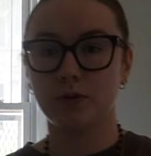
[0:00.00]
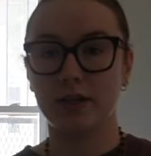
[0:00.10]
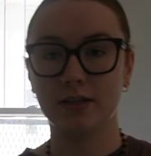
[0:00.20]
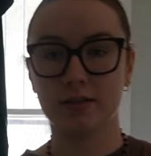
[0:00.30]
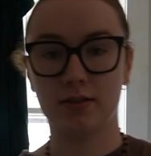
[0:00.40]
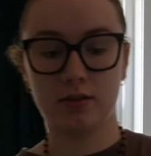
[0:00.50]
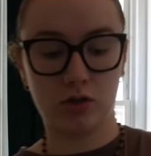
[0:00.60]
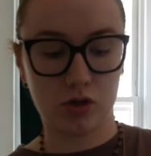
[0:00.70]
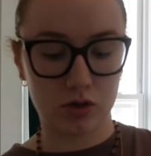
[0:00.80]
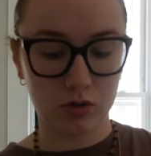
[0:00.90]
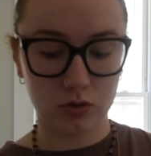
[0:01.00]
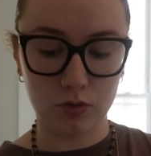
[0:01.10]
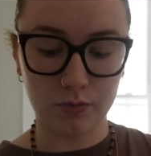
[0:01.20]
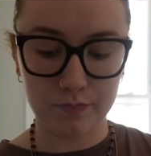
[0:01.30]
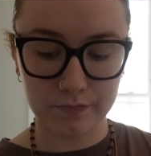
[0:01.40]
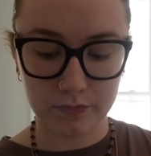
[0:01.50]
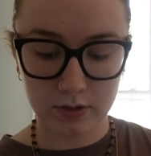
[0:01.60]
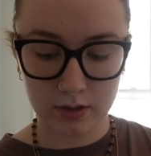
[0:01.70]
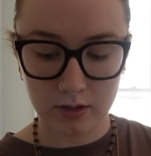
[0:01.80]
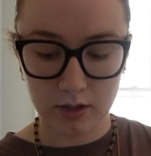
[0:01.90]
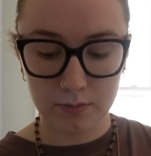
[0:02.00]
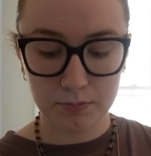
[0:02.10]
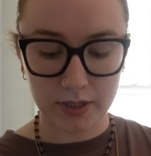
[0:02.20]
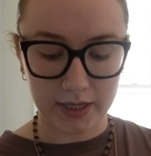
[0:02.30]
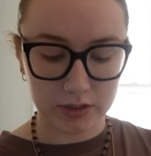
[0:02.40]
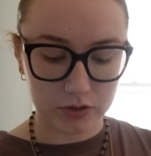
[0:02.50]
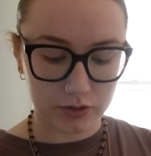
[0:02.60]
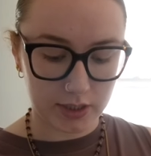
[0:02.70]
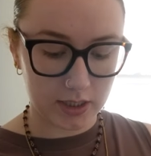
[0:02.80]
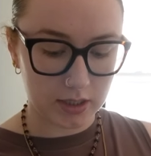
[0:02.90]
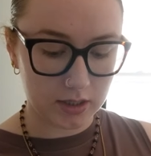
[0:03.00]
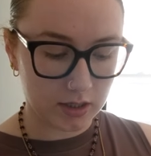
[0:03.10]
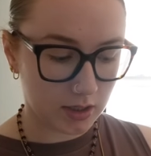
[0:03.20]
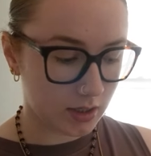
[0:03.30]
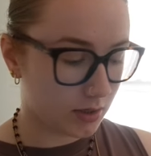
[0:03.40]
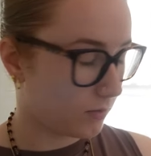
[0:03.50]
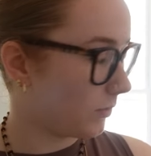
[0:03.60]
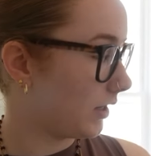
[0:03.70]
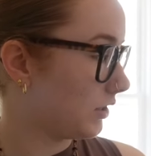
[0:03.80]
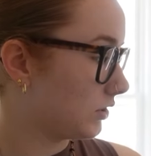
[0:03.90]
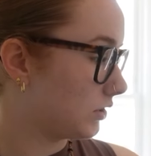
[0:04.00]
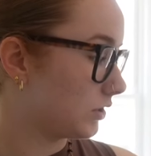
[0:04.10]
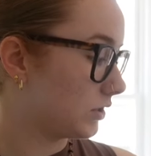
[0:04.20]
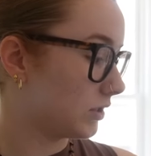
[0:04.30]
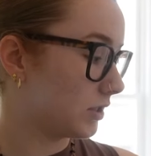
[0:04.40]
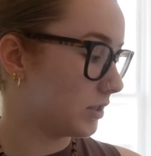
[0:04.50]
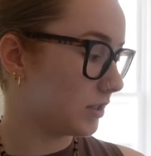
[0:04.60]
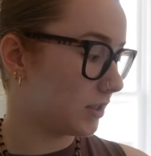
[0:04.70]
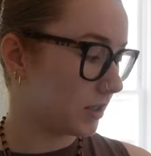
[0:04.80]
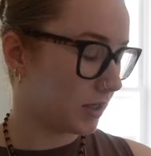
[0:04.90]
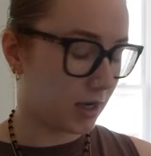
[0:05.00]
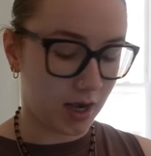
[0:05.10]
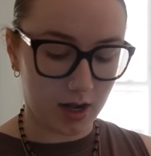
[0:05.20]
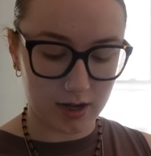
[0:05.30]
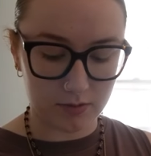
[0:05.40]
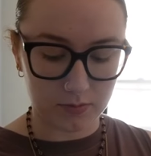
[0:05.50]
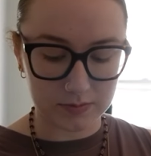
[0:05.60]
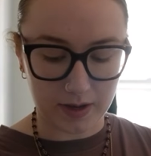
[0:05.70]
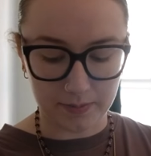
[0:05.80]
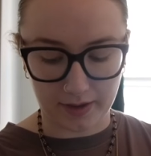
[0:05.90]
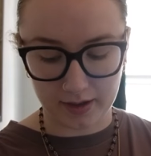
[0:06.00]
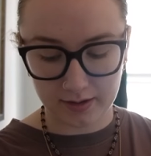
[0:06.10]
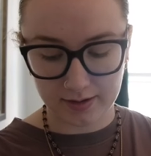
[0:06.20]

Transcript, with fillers: went to Blank Street, which was my pick.